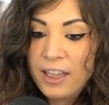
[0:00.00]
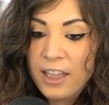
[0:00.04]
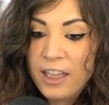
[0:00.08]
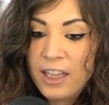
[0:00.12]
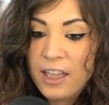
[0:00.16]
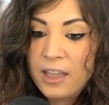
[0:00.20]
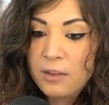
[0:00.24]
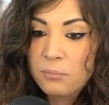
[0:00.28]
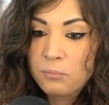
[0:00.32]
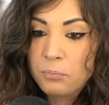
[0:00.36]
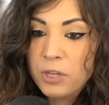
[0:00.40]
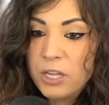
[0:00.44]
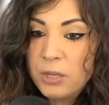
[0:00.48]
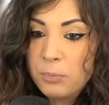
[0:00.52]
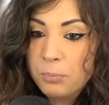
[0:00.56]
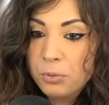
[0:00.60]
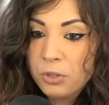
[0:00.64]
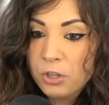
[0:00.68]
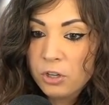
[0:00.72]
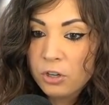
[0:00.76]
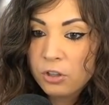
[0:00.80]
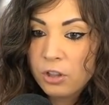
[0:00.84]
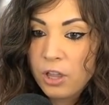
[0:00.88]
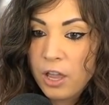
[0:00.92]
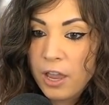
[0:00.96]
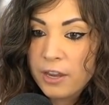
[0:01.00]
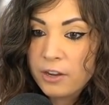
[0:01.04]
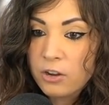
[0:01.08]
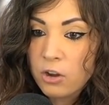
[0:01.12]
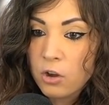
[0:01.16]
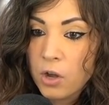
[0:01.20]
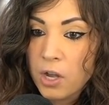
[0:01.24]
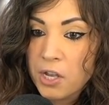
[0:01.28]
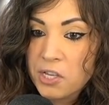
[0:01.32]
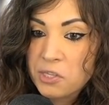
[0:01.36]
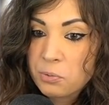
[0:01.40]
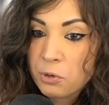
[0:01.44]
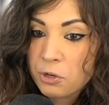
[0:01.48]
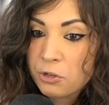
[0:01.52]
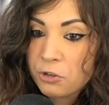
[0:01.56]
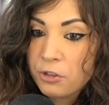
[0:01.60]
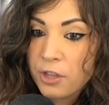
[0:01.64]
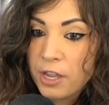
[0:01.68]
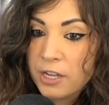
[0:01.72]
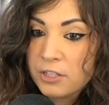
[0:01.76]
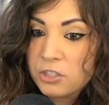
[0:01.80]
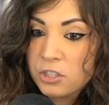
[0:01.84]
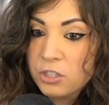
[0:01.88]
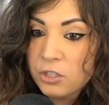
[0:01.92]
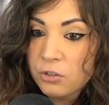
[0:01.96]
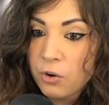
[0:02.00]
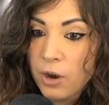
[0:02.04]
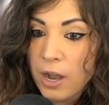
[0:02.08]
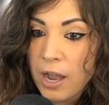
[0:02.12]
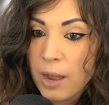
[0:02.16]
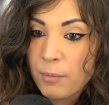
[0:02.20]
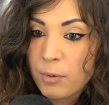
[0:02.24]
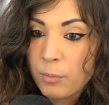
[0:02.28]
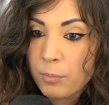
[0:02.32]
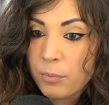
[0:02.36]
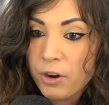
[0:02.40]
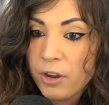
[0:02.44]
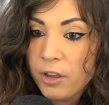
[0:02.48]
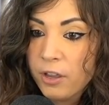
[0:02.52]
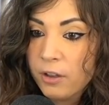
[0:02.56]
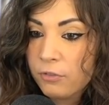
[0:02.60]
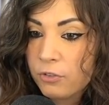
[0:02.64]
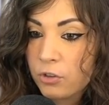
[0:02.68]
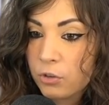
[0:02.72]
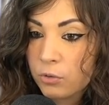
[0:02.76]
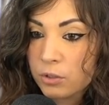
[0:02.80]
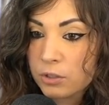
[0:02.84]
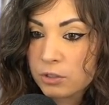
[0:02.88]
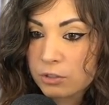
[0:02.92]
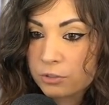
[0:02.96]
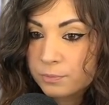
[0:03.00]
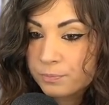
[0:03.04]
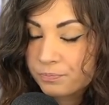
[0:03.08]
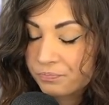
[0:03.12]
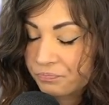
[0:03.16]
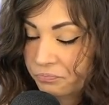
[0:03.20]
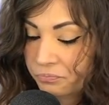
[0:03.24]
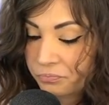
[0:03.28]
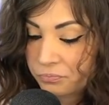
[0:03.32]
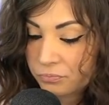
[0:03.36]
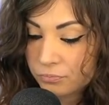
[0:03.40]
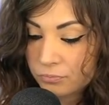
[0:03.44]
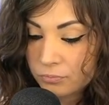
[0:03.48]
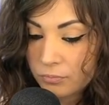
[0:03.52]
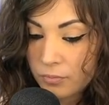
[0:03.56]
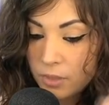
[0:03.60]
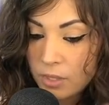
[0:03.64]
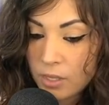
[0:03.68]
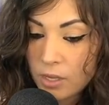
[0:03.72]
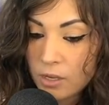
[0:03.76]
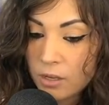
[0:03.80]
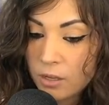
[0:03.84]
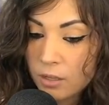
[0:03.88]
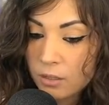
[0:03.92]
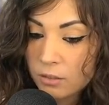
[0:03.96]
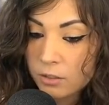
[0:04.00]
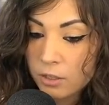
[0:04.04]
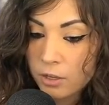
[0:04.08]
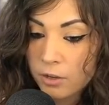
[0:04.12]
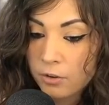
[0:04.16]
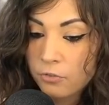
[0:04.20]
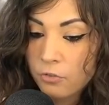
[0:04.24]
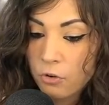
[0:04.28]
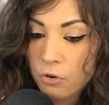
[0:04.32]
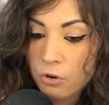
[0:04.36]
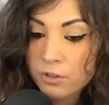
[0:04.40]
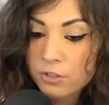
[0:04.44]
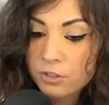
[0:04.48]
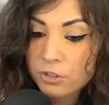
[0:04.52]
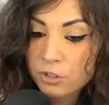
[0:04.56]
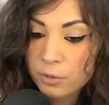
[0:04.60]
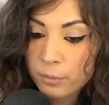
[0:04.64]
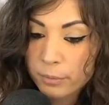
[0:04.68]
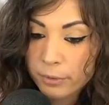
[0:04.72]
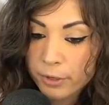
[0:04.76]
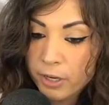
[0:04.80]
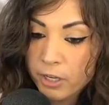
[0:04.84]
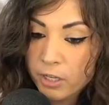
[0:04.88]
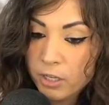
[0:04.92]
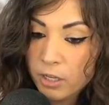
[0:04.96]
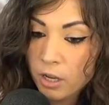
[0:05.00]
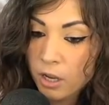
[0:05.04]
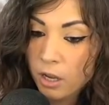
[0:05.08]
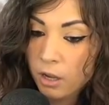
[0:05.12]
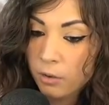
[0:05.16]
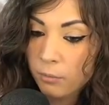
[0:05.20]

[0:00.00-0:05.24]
And people are like, oh, I was wondering that too. I'm a Brit, of course. Of course you're a Brit.